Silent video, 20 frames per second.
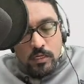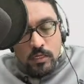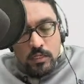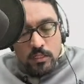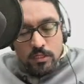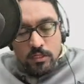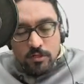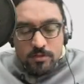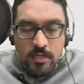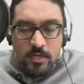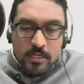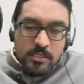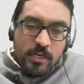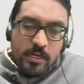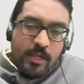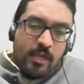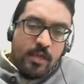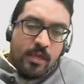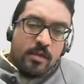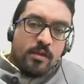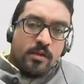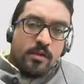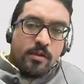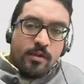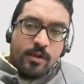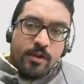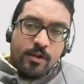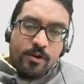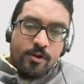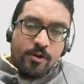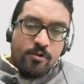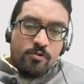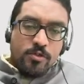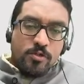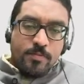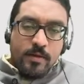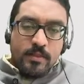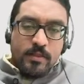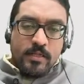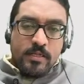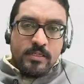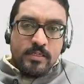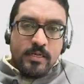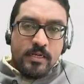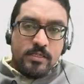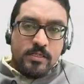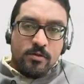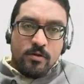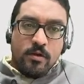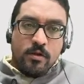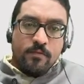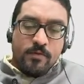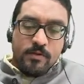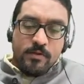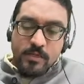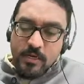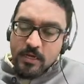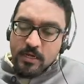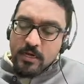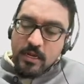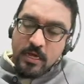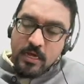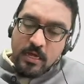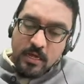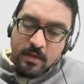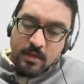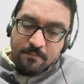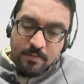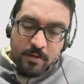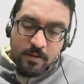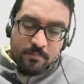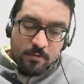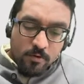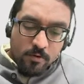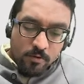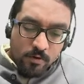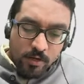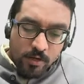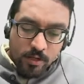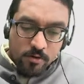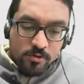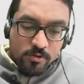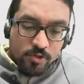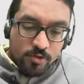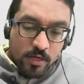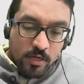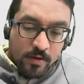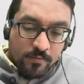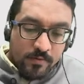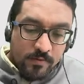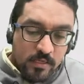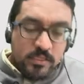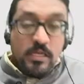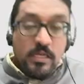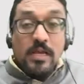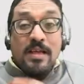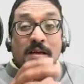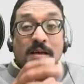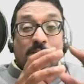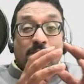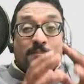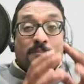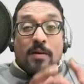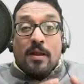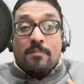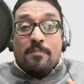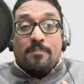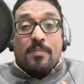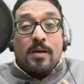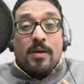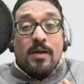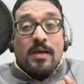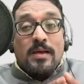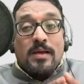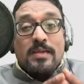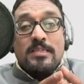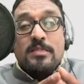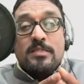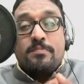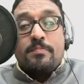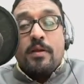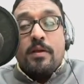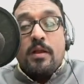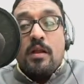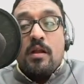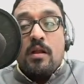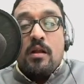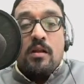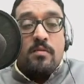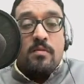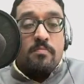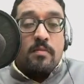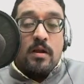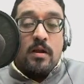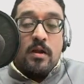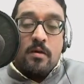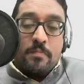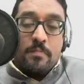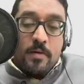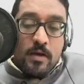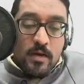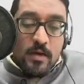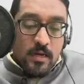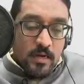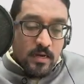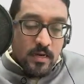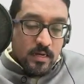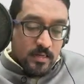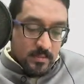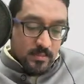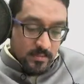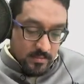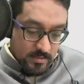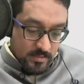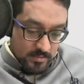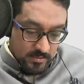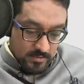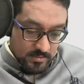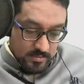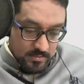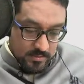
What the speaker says: This was actually introduced by these guys only. Vijayanagara people only used to have this purpose-built mandapas.